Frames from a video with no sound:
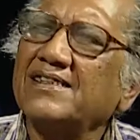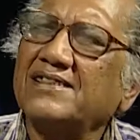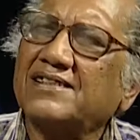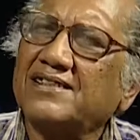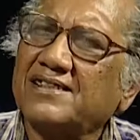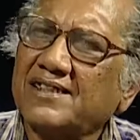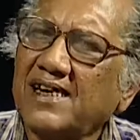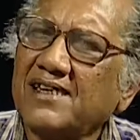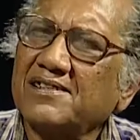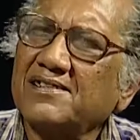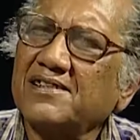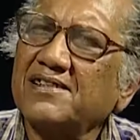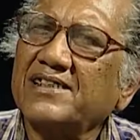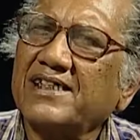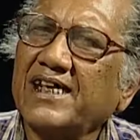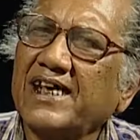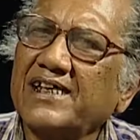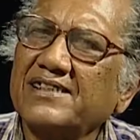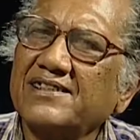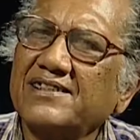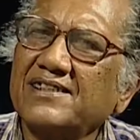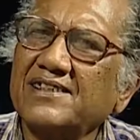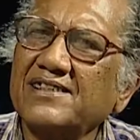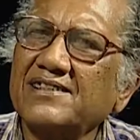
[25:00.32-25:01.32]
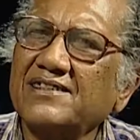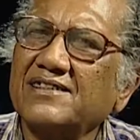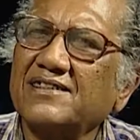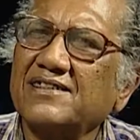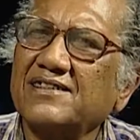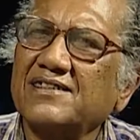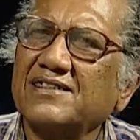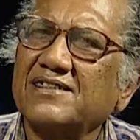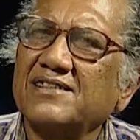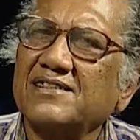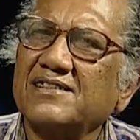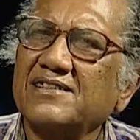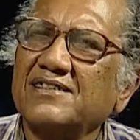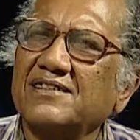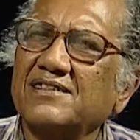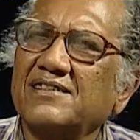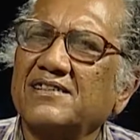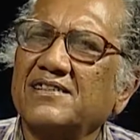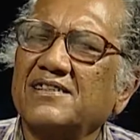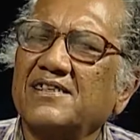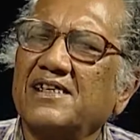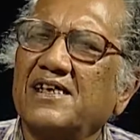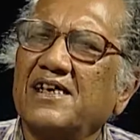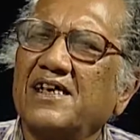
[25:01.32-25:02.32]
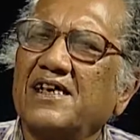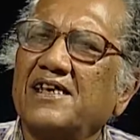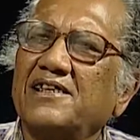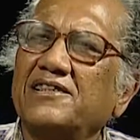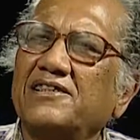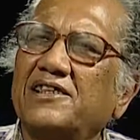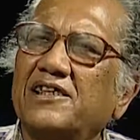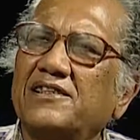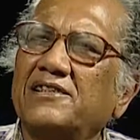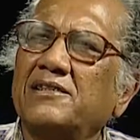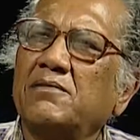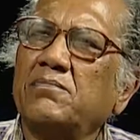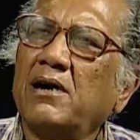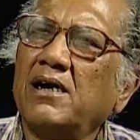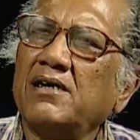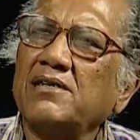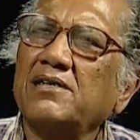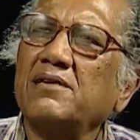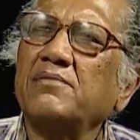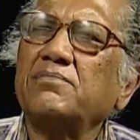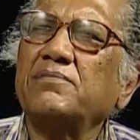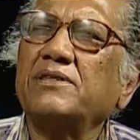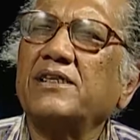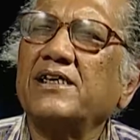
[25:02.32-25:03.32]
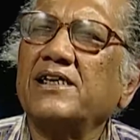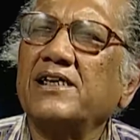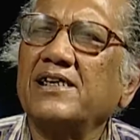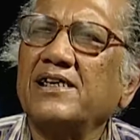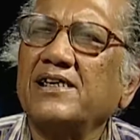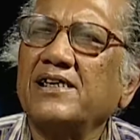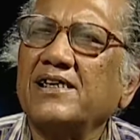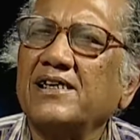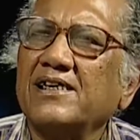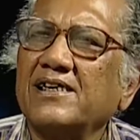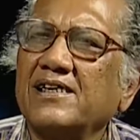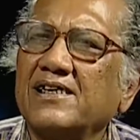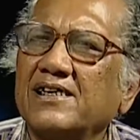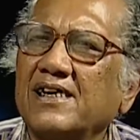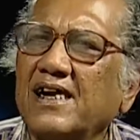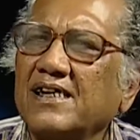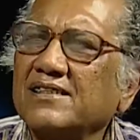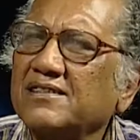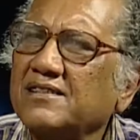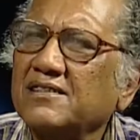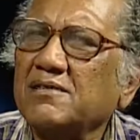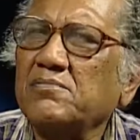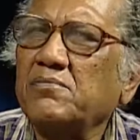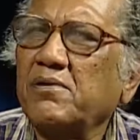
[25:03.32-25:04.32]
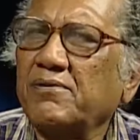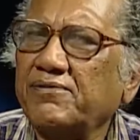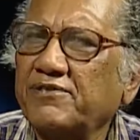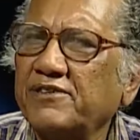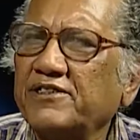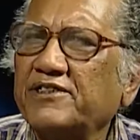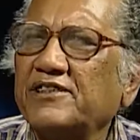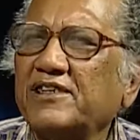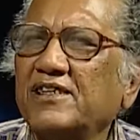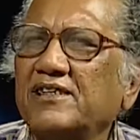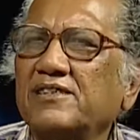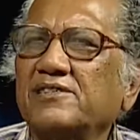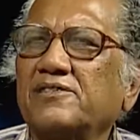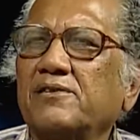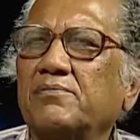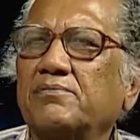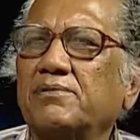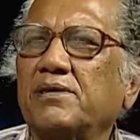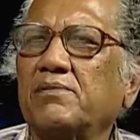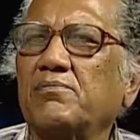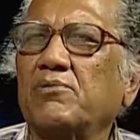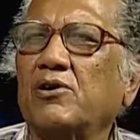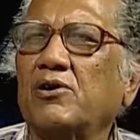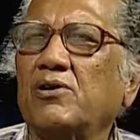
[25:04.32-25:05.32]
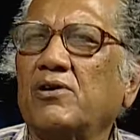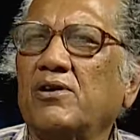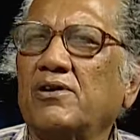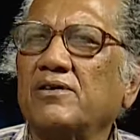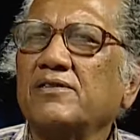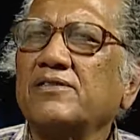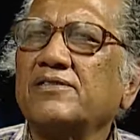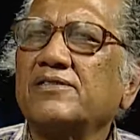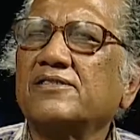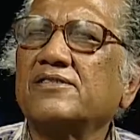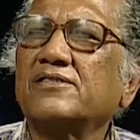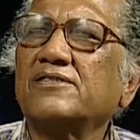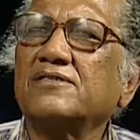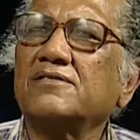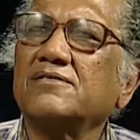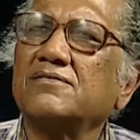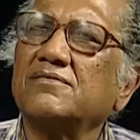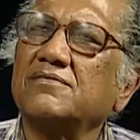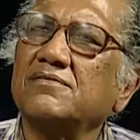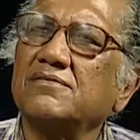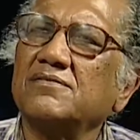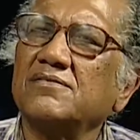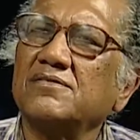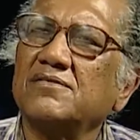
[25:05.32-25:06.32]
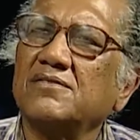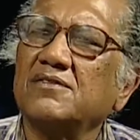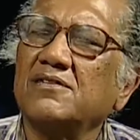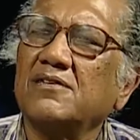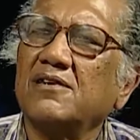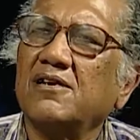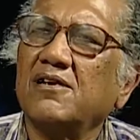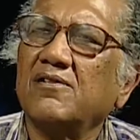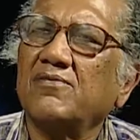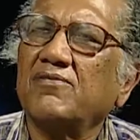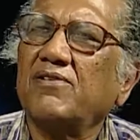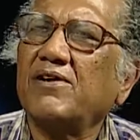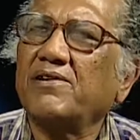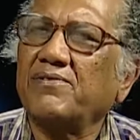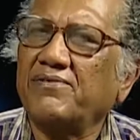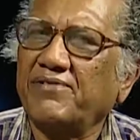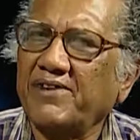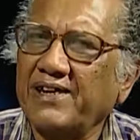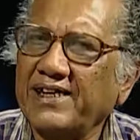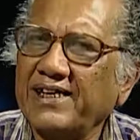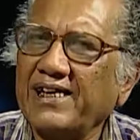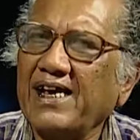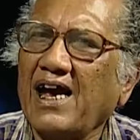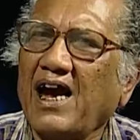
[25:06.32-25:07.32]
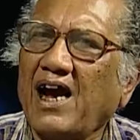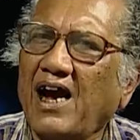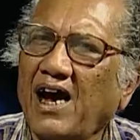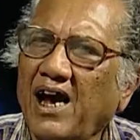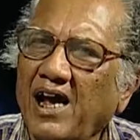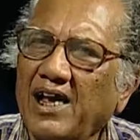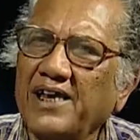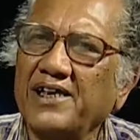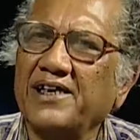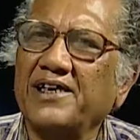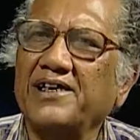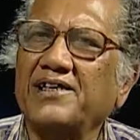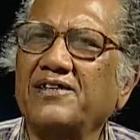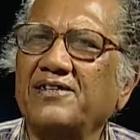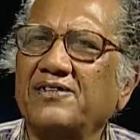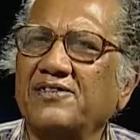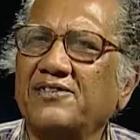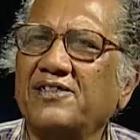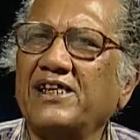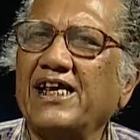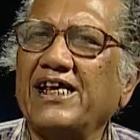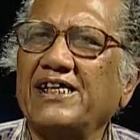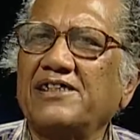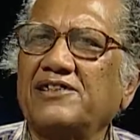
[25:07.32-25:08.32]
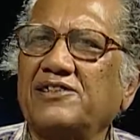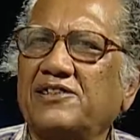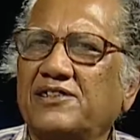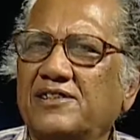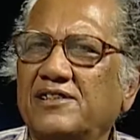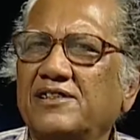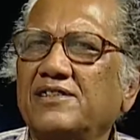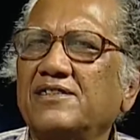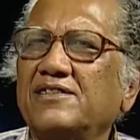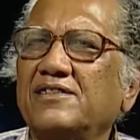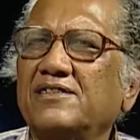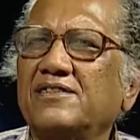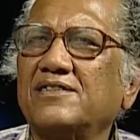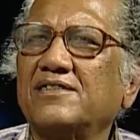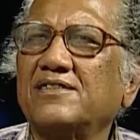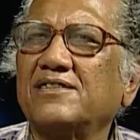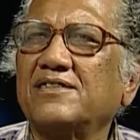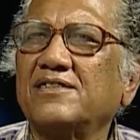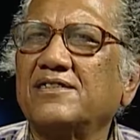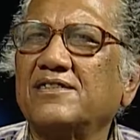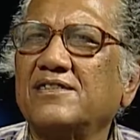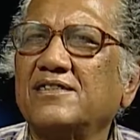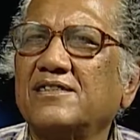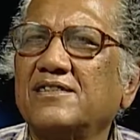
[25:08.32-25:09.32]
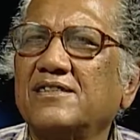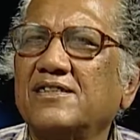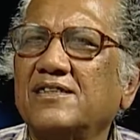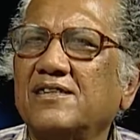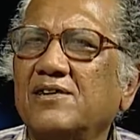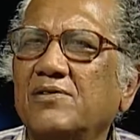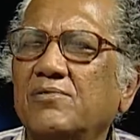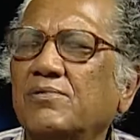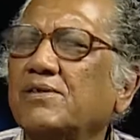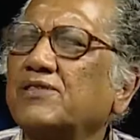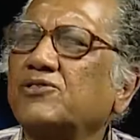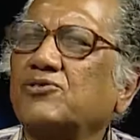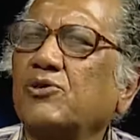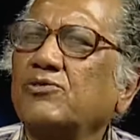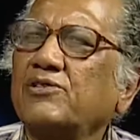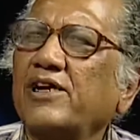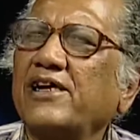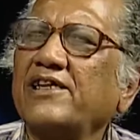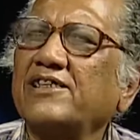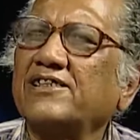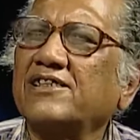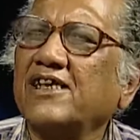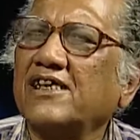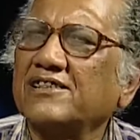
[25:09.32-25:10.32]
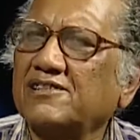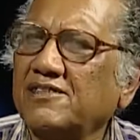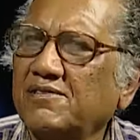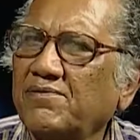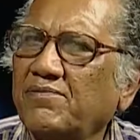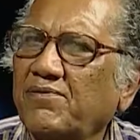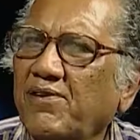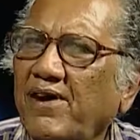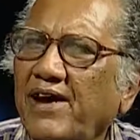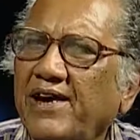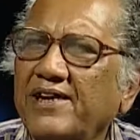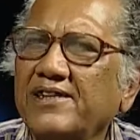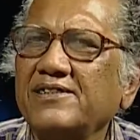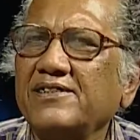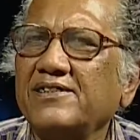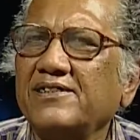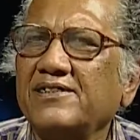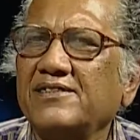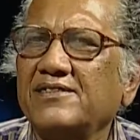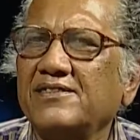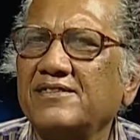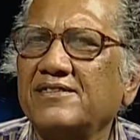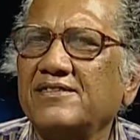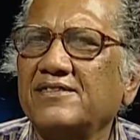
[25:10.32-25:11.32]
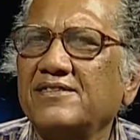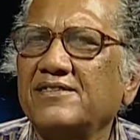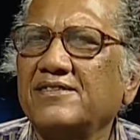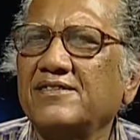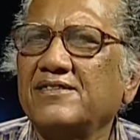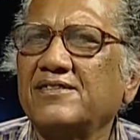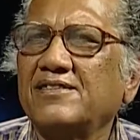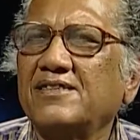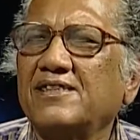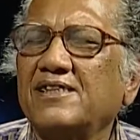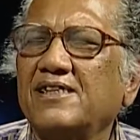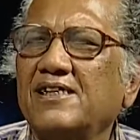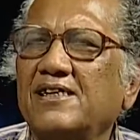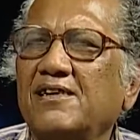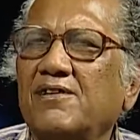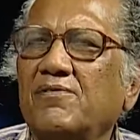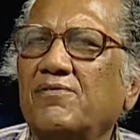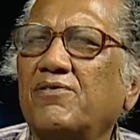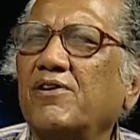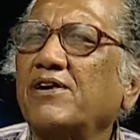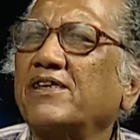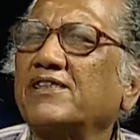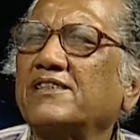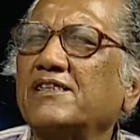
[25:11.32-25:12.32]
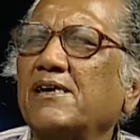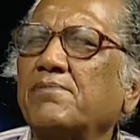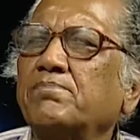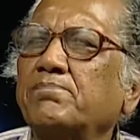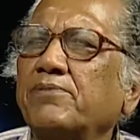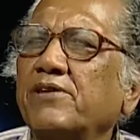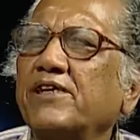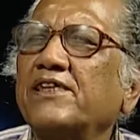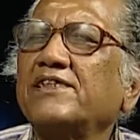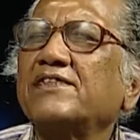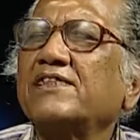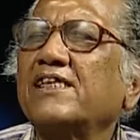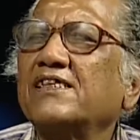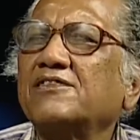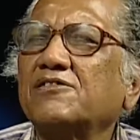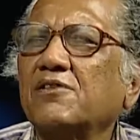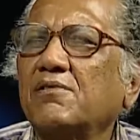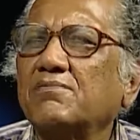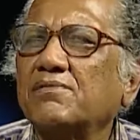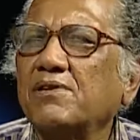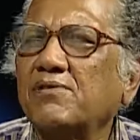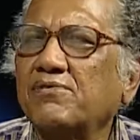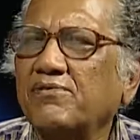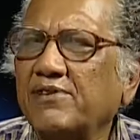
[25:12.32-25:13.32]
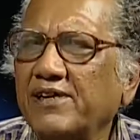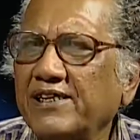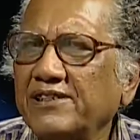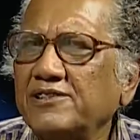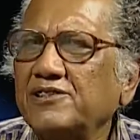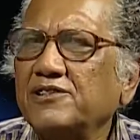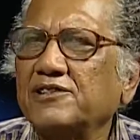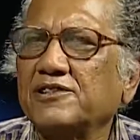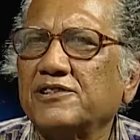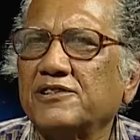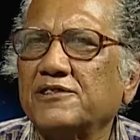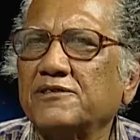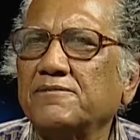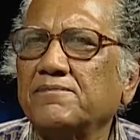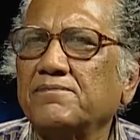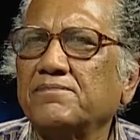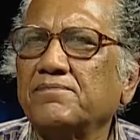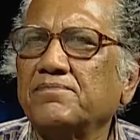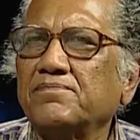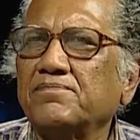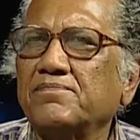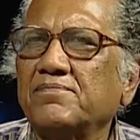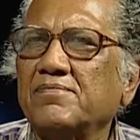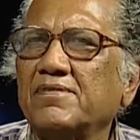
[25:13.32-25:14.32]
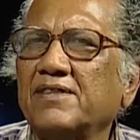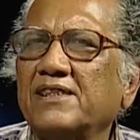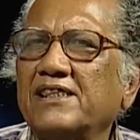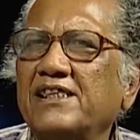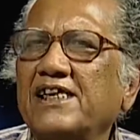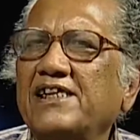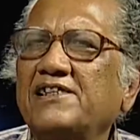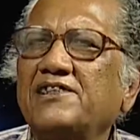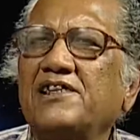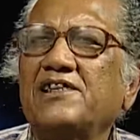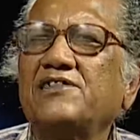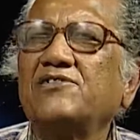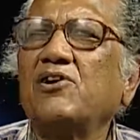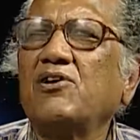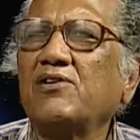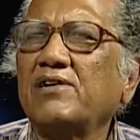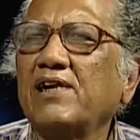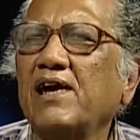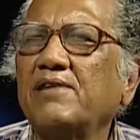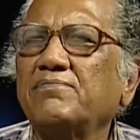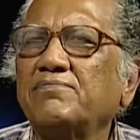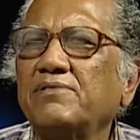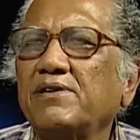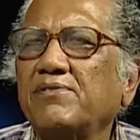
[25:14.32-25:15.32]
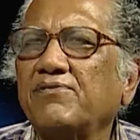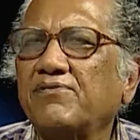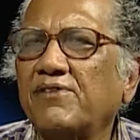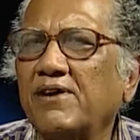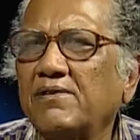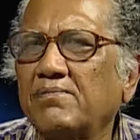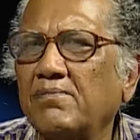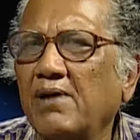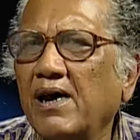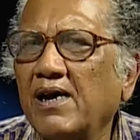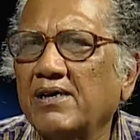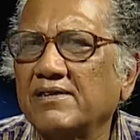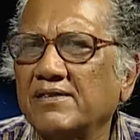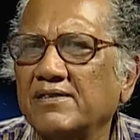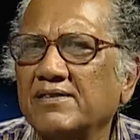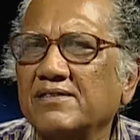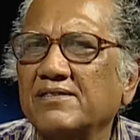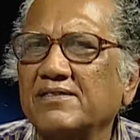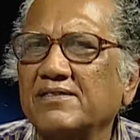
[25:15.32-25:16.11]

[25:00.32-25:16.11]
certain cases, the demand of the custom officials of the Mughals for a very high rate was totally justified. For example, in case of the French, they did not have the Farman